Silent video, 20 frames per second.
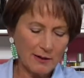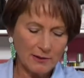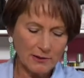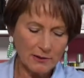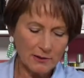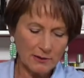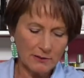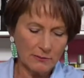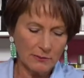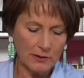It
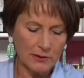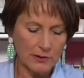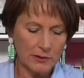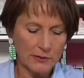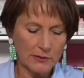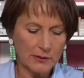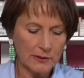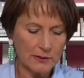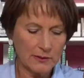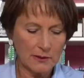just
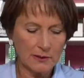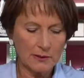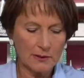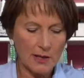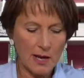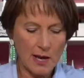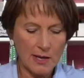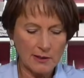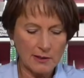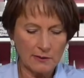reduces the
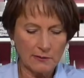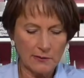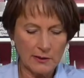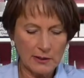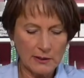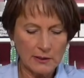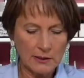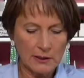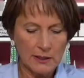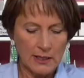size of
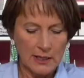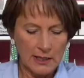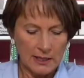it.